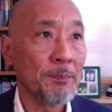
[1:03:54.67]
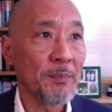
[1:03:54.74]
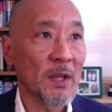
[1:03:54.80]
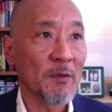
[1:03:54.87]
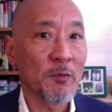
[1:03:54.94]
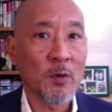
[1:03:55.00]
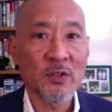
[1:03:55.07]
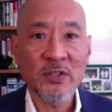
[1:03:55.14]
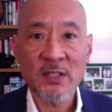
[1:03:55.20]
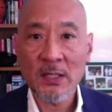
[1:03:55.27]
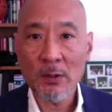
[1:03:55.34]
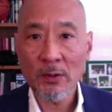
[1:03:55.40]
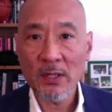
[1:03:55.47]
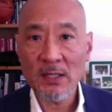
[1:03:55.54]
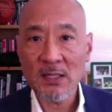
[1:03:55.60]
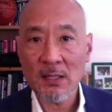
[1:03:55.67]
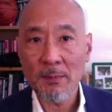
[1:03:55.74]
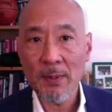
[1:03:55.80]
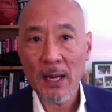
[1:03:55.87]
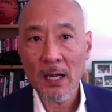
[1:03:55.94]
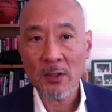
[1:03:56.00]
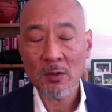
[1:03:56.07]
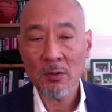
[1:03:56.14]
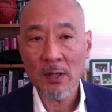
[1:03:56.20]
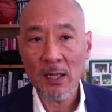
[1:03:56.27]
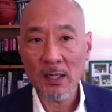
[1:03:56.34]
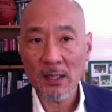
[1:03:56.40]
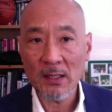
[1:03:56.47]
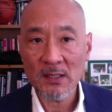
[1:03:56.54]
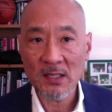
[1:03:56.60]
if we're serious about
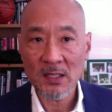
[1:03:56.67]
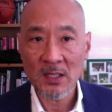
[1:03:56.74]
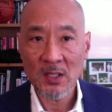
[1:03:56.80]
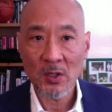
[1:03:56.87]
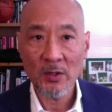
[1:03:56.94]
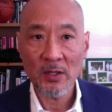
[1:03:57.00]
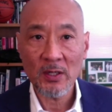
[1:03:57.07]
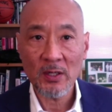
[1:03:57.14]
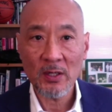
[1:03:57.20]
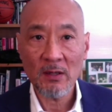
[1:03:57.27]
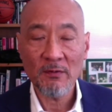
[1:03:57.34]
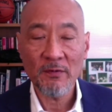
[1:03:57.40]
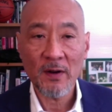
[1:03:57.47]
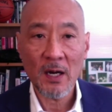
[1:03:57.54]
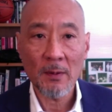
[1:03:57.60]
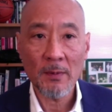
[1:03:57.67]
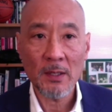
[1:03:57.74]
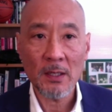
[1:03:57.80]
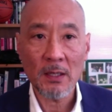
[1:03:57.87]
creating a security environment,